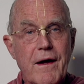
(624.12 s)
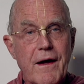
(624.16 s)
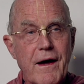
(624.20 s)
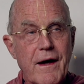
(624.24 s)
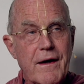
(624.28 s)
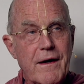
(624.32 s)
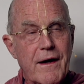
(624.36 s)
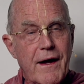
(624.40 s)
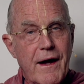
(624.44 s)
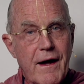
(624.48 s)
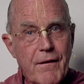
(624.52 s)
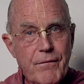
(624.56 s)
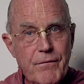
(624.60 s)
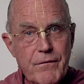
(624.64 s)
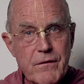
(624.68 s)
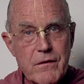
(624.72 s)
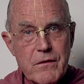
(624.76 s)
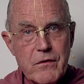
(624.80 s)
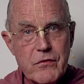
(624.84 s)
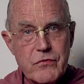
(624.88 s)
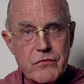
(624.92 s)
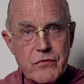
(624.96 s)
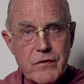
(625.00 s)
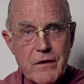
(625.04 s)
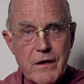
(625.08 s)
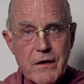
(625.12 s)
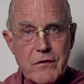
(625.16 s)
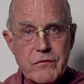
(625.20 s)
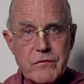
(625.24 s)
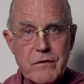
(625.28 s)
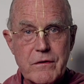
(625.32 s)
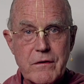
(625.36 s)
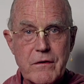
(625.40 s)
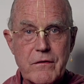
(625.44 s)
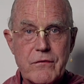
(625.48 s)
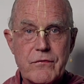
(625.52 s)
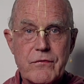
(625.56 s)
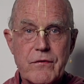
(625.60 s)
And at the
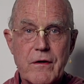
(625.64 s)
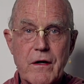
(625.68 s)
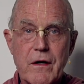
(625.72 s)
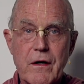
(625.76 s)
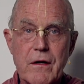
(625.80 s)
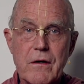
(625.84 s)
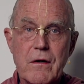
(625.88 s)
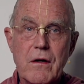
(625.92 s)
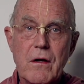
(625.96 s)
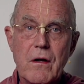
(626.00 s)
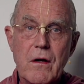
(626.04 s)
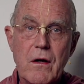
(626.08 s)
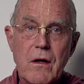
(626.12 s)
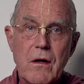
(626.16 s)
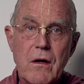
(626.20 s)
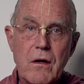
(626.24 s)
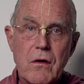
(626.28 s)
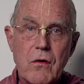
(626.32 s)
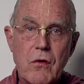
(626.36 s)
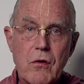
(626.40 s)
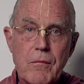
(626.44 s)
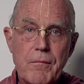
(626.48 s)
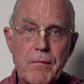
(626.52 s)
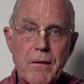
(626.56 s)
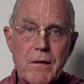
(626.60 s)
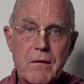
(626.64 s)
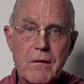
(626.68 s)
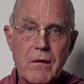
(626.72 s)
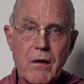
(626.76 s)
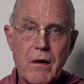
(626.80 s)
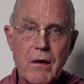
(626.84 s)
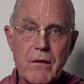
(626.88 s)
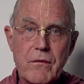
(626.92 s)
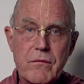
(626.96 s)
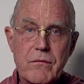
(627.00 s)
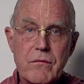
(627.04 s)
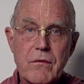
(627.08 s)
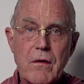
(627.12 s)
initiation he said, Kumbhan
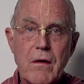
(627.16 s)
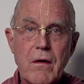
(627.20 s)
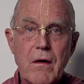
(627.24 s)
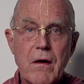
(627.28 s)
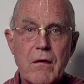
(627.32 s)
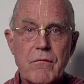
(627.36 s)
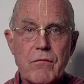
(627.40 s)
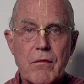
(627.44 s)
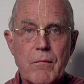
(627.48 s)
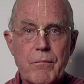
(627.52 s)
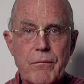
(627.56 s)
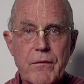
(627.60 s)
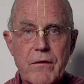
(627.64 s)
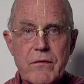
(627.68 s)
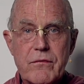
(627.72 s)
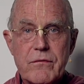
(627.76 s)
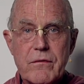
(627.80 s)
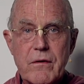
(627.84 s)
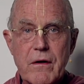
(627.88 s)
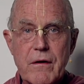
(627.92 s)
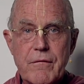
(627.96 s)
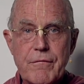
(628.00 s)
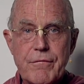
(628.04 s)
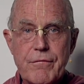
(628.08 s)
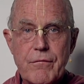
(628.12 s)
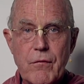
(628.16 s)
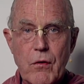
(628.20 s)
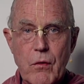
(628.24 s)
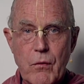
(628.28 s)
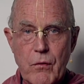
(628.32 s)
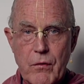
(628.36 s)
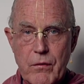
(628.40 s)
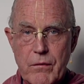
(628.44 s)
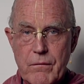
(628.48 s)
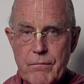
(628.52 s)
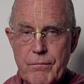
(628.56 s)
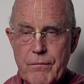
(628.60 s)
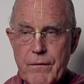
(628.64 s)
Das, from this day
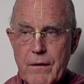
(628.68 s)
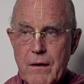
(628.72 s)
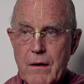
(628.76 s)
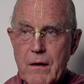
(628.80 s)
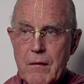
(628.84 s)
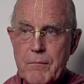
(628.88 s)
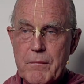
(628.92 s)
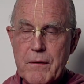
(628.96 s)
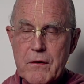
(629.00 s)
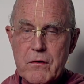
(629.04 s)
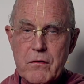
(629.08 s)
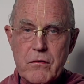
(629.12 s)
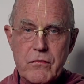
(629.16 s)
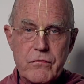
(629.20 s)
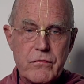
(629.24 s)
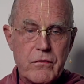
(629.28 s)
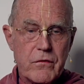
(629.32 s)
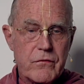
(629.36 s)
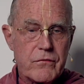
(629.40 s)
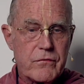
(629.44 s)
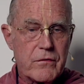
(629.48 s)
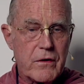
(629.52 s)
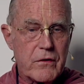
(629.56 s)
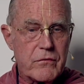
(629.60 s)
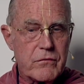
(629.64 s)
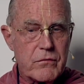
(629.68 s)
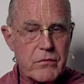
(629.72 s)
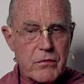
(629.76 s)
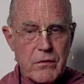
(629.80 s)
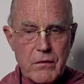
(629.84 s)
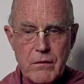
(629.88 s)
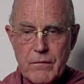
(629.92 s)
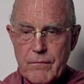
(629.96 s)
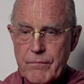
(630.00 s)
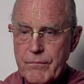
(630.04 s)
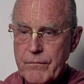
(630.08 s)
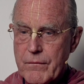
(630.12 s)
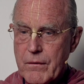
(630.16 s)
forward, because
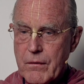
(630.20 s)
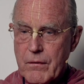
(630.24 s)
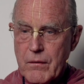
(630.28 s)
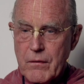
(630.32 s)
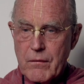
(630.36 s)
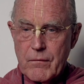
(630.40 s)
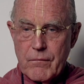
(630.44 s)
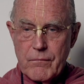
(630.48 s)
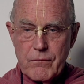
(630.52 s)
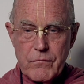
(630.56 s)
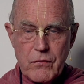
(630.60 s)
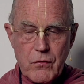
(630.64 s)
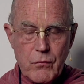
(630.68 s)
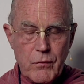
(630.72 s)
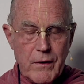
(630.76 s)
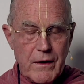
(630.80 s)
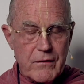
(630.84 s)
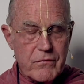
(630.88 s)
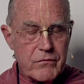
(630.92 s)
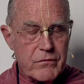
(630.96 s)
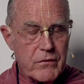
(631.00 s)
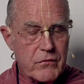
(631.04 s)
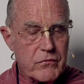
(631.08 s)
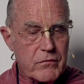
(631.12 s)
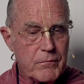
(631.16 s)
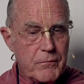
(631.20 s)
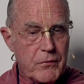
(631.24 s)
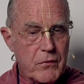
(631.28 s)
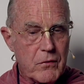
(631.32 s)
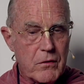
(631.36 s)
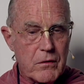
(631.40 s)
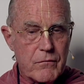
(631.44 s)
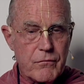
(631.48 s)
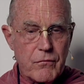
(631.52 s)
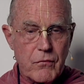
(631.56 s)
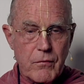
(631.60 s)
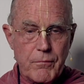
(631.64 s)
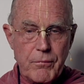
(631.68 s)
you're you write such
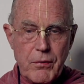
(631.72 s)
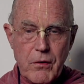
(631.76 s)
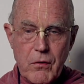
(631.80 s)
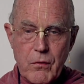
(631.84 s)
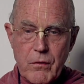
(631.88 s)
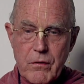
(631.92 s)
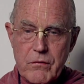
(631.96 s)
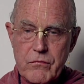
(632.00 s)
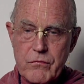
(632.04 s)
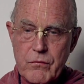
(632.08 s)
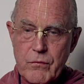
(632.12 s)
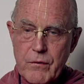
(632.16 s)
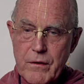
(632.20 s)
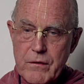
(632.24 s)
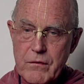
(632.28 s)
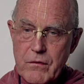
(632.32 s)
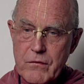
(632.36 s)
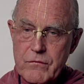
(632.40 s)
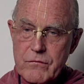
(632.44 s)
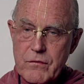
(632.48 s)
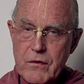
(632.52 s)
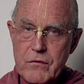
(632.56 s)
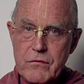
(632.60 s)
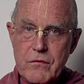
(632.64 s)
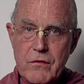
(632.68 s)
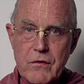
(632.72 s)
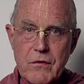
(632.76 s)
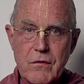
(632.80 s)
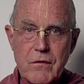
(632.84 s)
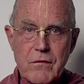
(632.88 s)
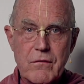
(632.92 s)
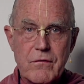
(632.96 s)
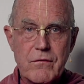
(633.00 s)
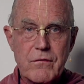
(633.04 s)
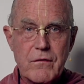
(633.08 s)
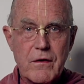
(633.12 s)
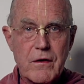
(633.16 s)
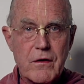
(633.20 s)
beautiful poetry and you're such a
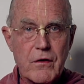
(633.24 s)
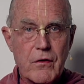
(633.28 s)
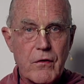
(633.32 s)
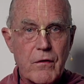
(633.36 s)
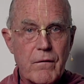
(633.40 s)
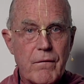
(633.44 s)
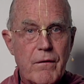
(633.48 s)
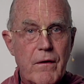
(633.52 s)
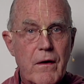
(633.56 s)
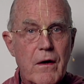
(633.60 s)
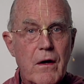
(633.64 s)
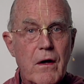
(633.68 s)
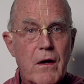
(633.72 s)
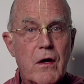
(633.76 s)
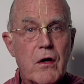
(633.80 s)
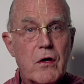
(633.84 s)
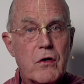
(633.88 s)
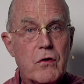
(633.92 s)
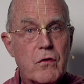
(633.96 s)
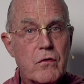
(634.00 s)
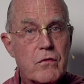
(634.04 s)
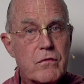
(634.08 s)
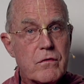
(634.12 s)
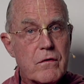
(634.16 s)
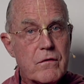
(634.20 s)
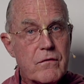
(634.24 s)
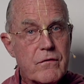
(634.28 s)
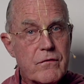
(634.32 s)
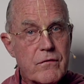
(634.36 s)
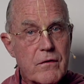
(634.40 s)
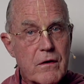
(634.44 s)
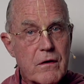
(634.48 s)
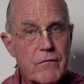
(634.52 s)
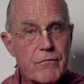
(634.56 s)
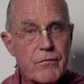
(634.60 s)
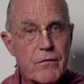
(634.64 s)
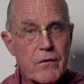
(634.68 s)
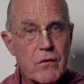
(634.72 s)
good singer, you should
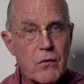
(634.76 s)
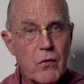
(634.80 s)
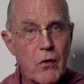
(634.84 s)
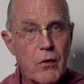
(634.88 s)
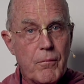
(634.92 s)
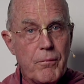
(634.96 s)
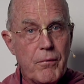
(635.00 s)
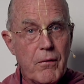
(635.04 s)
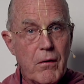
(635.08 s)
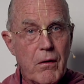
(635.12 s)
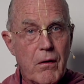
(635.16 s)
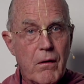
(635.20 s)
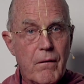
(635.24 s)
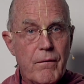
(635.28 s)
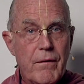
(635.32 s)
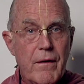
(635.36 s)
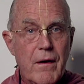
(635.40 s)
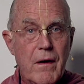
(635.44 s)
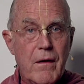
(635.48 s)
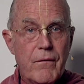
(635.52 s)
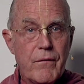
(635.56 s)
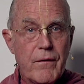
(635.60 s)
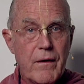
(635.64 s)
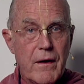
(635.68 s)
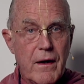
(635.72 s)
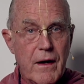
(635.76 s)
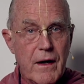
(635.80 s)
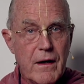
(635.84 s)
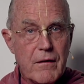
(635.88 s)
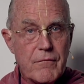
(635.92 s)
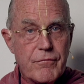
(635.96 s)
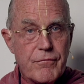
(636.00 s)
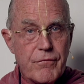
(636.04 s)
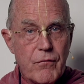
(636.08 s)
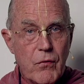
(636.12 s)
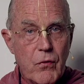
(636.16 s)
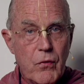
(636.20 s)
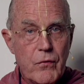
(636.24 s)
sing for Gopal the
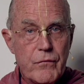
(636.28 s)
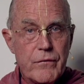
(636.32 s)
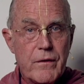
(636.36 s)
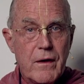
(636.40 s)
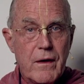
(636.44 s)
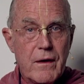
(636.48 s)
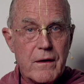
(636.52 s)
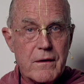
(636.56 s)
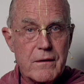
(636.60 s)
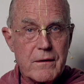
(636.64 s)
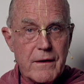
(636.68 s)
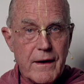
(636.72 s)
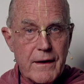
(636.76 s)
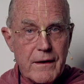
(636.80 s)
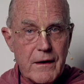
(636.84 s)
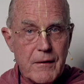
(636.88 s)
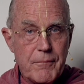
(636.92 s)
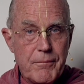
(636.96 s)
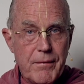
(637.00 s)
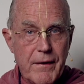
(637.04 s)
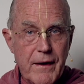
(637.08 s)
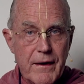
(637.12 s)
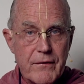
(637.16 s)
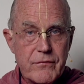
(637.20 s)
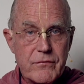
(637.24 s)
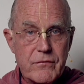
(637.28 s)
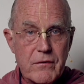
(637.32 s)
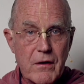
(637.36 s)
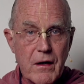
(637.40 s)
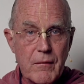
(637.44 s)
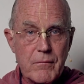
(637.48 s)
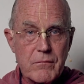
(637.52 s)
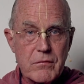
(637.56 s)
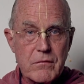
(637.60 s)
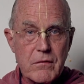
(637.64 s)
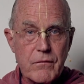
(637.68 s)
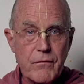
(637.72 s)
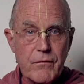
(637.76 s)
eightfold daily
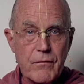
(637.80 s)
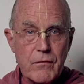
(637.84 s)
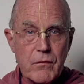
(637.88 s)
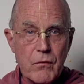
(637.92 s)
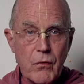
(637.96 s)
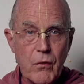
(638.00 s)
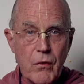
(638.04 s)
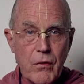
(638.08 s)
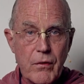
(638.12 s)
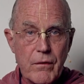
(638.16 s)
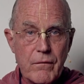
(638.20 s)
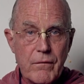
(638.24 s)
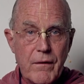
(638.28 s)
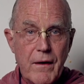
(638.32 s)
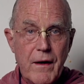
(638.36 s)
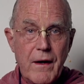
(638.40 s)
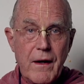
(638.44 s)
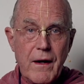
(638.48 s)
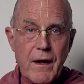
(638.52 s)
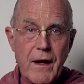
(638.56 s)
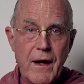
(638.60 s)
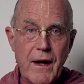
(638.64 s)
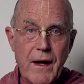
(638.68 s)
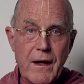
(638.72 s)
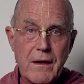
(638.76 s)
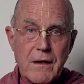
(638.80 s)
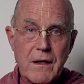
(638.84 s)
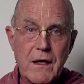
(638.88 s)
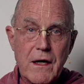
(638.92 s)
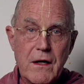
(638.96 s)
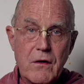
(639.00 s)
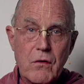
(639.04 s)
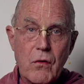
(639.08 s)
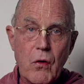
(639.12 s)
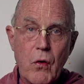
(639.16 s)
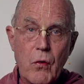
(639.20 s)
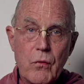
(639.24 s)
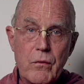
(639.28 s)
pastimes of the Lord and
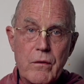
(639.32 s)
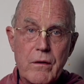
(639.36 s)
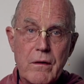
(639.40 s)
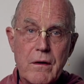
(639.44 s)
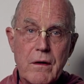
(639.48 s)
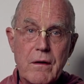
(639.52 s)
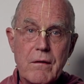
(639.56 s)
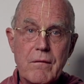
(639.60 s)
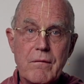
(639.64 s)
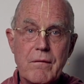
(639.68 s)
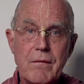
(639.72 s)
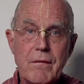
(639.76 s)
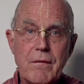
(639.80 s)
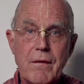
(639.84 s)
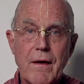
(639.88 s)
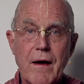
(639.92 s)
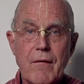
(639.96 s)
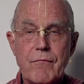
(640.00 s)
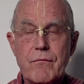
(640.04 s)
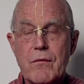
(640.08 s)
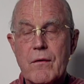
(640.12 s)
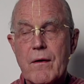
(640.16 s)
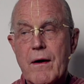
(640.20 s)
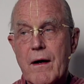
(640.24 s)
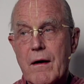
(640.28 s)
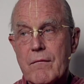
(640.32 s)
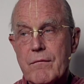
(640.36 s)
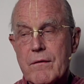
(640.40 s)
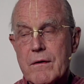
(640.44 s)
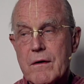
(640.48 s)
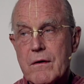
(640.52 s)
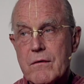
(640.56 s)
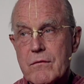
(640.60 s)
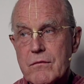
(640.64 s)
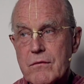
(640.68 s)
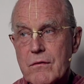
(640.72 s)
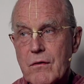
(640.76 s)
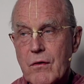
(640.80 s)
eat only after having
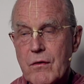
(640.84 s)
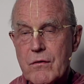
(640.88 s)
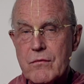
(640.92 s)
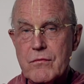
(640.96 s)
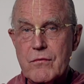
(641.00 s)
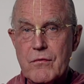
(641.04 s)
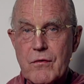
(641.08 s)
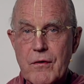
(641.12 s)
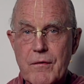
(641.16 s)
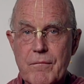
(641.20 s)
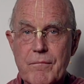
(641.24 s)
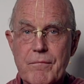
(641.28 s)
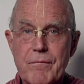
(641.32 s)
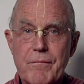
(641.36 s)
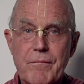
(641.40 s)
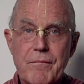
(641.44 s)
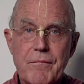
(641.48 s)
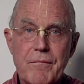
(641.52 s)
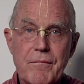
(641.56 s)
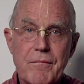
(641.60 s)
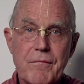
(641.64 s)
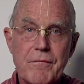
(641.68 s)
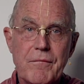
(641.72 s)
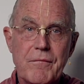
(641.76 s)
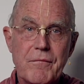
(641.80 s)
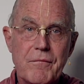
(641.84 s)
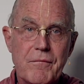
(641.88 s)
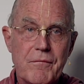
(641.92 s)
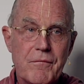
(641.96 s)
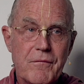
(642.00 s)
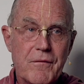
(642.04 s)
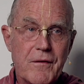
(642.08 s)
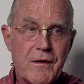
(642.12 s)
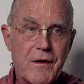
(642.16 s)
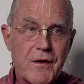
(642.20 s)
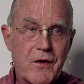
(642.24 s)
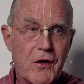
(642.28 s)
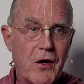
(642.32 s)
his darshan.
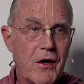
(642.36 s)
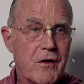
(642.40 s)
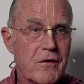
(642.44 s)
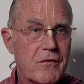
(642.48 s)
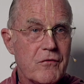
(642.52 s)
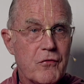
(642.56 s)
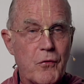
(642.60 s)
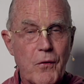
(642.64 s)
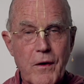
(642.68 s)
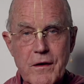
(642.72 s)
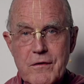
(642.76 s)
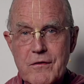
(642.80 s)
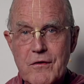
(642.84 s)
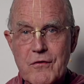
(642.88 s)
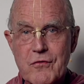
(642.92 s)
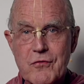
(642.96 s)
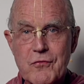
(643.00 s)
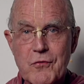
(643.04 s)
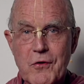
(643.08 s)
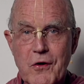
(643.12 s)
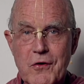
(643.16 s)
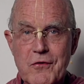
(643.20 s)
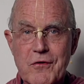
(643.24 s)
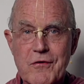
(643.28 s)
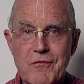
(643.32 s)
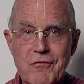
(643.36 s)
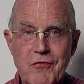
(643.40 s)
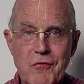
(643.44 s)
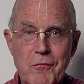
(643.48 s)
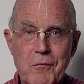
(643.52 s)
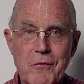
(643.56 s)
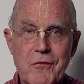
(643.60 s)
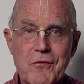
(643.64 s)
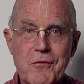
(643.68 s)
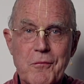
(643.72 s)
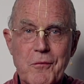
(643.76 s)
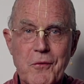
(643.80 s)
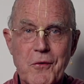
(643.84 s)
Got direct instruction from
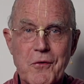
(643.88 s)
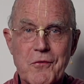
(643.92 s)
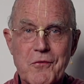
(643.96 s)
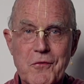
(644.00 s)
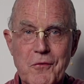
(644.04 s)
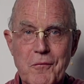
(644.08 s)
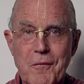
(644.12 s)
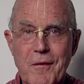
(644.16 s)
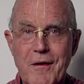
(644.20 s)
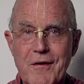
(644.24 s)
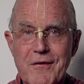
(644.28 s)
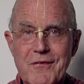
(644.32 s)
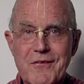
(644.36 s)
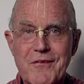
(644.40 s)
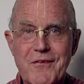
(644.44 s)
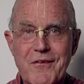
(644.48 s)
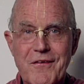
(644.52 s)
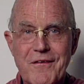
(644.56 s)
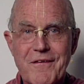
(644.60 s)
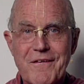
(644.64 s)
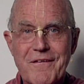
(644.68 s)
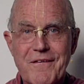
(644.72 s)
his spiritual master.